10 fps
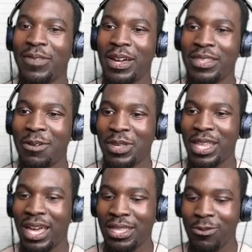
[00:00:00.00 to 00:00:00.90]
found that when
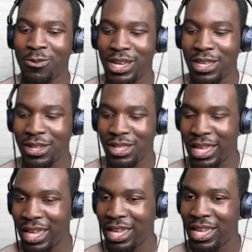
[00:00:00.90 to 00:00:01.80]
I had a really good
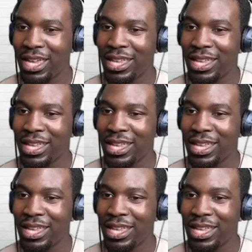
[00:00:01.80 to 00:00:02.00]
day,